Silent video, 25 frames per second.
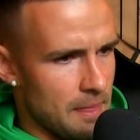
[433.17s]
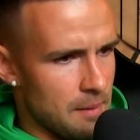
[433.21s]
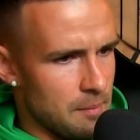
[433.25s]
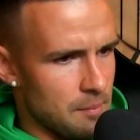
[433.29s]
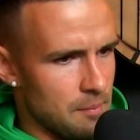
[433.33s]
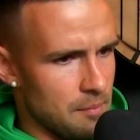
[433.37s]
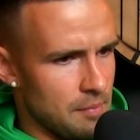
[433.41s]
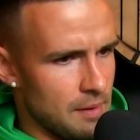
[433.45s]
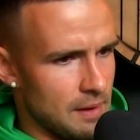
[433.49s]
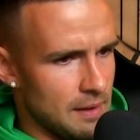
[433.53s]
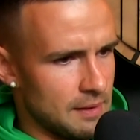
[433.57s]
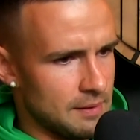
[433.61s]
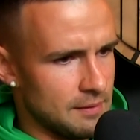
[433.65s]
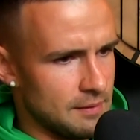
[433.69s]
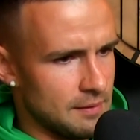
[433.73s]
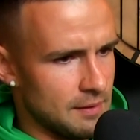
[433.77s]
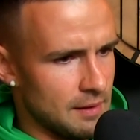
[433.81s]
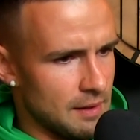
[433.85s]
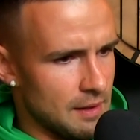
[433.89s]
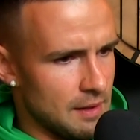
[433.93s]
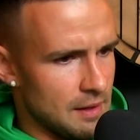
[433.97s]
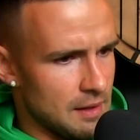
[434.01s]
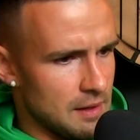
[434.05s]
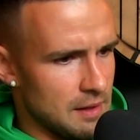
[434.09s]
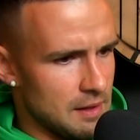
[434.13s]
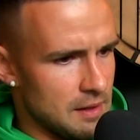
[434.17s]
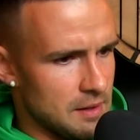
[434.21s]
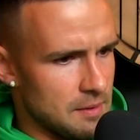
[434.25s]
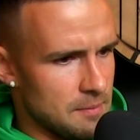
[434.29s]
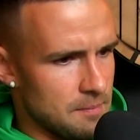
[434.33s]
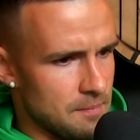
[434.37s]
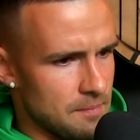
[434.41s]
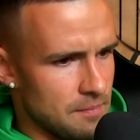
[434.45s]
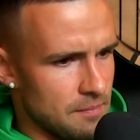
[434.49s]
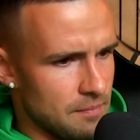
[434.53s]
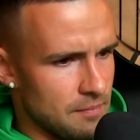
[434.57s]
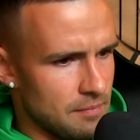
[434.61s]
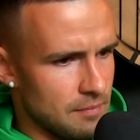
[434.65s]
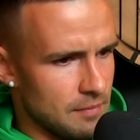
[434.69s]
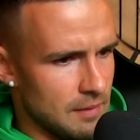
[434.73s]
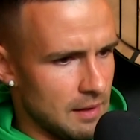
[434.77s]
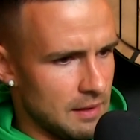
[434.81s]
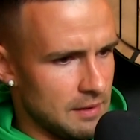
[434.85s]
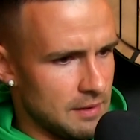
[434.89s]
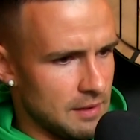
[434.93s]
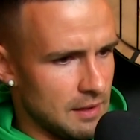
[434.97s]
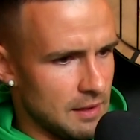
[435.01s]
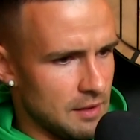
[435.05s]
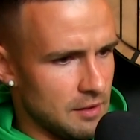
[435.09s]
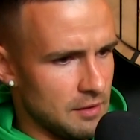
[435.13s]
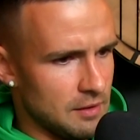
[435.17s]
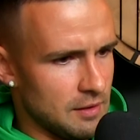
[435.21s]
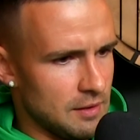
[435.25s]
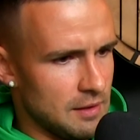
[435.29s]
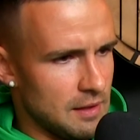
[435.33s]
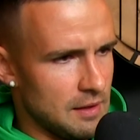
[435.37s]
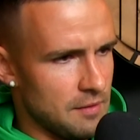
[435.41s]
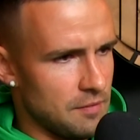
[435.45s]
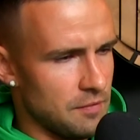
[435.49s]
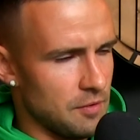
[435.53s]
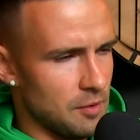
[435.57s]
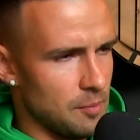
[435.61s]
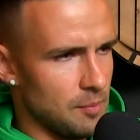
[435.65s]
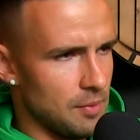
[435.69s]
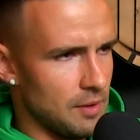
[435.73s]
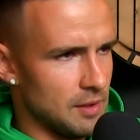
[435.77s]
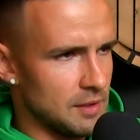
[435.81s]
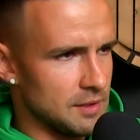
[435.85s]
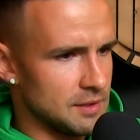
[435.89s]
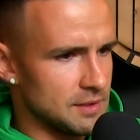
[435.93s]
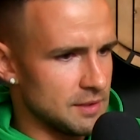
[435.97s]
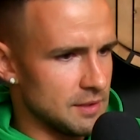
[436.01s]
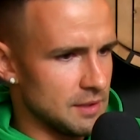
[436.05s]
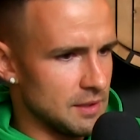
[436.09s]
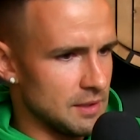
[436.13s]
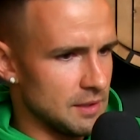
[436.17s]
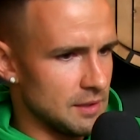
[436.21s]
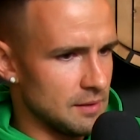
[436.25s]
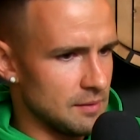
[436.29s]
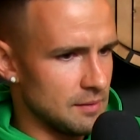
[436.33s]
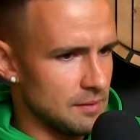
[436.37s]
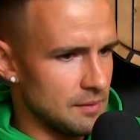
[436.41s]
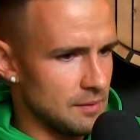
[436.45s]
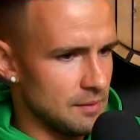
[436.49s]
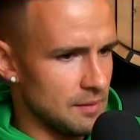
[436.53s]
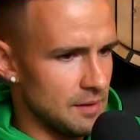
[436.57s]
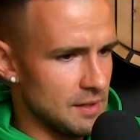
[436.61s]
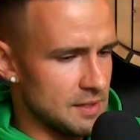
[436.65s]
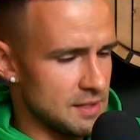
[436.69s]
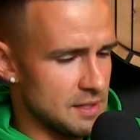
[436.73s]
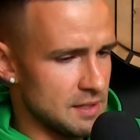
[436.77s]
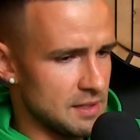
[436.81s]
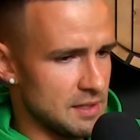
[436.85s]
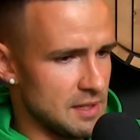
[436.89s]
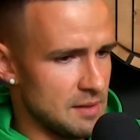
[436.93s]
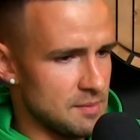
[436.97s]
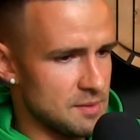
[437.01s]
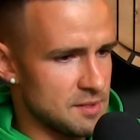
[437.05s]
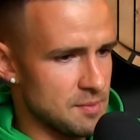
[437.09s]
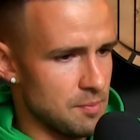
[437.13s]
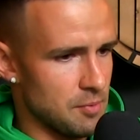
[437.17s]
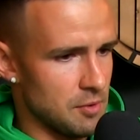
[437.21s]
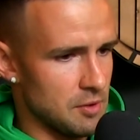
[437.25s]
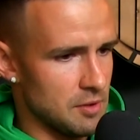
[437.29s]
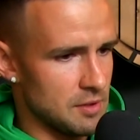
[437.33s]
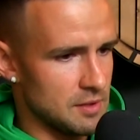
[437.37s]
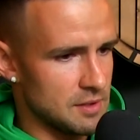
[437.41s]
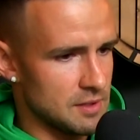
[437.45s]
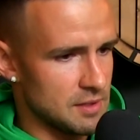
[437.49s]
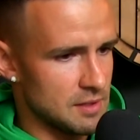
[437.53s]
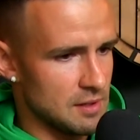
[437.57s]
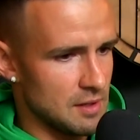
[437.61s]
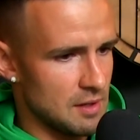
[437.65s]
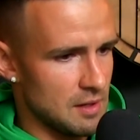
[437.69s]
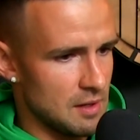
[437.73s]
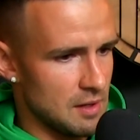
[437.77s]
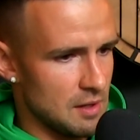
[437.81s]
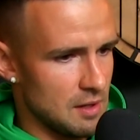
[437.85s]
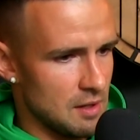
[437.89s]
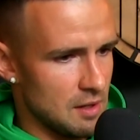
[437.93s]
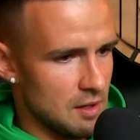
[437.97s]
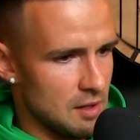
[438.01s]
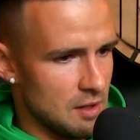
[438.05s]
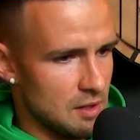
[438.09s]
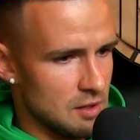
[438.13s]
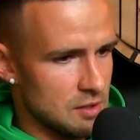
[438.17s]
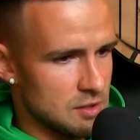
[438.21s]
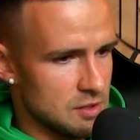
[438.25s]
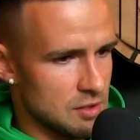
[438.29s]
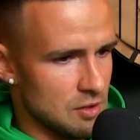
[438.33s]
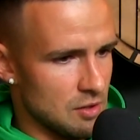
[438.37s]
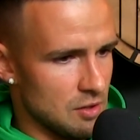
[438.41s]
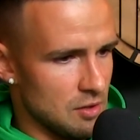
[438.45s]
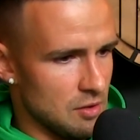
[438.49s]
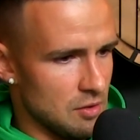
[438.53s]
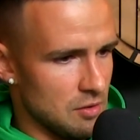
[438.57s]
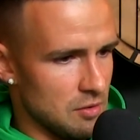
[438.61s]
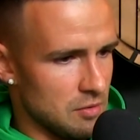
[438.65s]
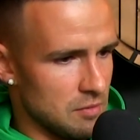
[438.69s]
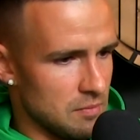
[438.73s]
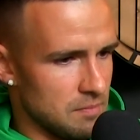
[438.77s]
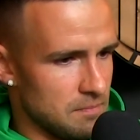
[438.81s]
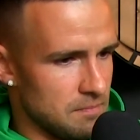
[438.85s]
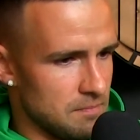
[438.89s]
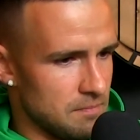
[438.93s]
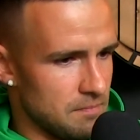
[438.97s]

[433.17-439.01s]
But at the end of the day, football is a team sport, so